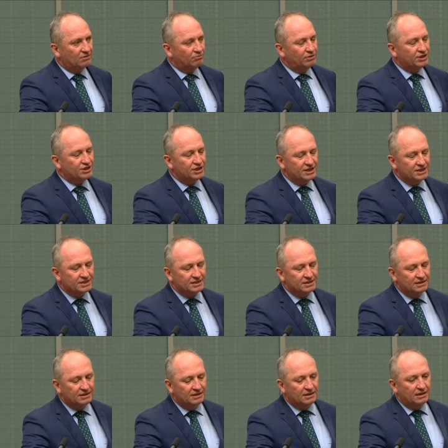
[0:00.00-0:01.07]
which is
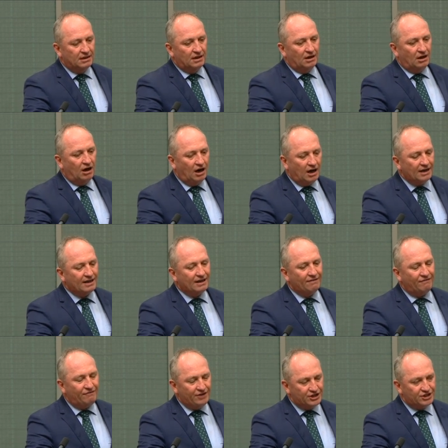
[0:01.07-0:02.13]
highly
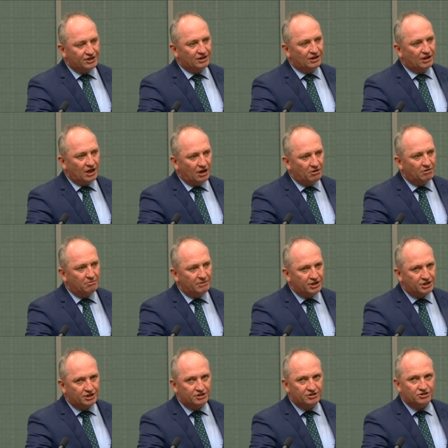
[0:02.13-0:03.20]
efficient, low
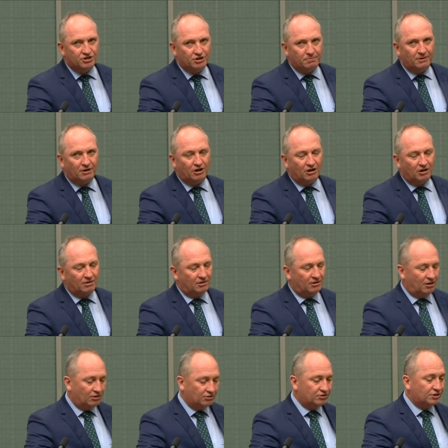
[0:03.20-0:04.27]
emission, super
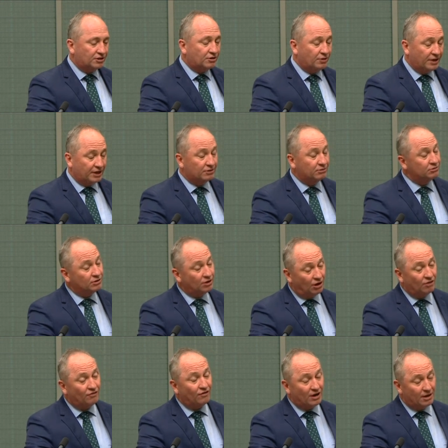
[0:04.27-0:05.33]
ultra critical
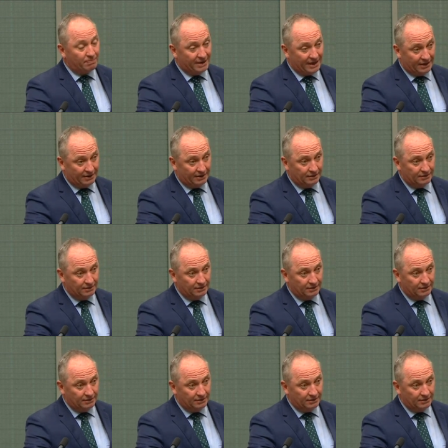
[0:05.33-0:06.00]
coal-fired power